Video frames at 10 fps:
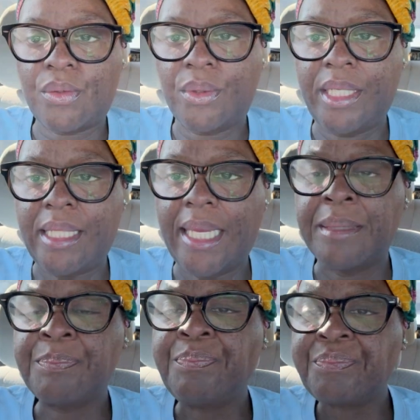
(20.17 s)
or anything.
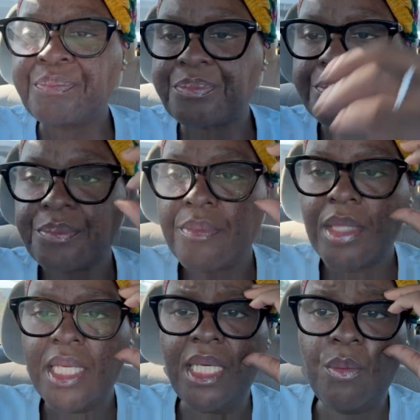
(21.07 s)

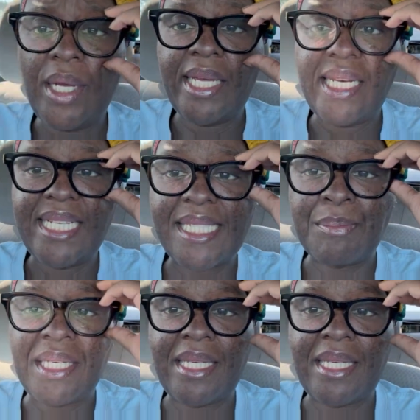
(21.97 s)
Anyway, it is me,